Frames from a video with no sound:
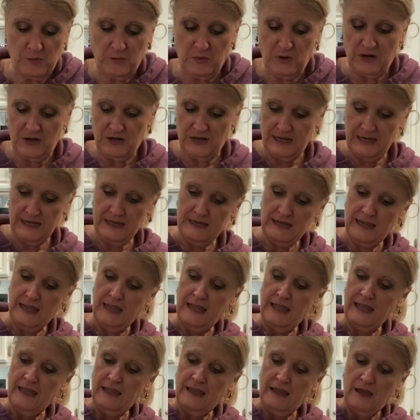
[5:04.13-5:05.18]
party,
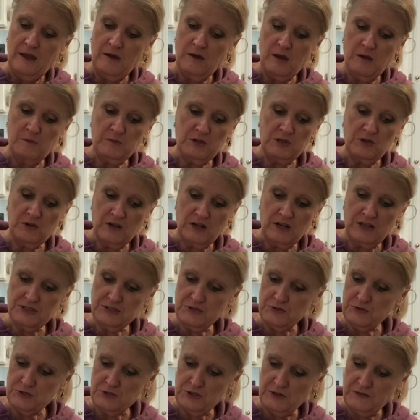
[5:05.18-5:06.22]
but you could
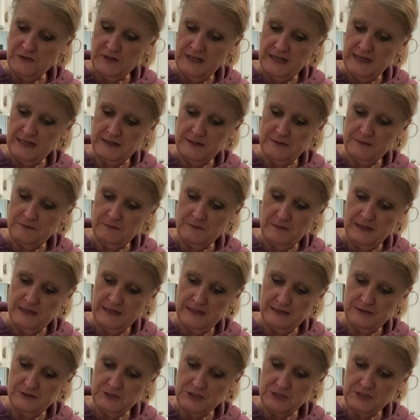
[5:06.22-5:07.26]
also serve it at
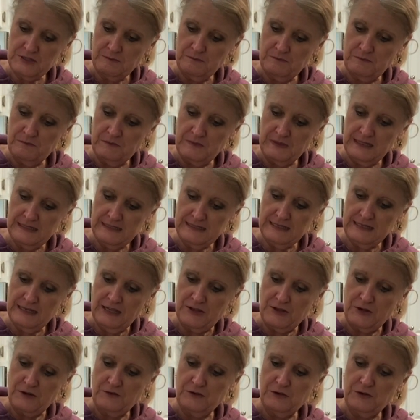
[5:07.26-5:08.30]
a just a get
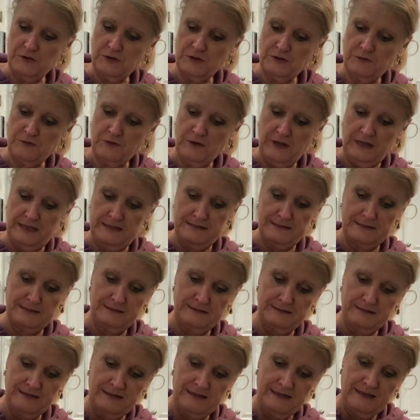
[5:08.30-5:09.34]
together of you and your friends.
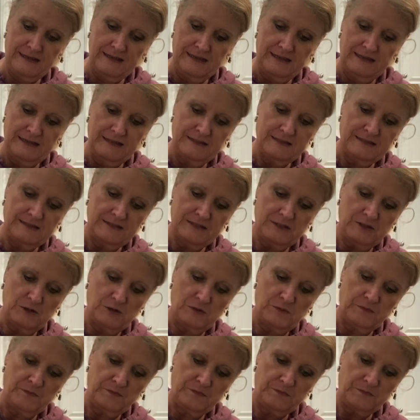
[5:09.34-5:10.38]
So.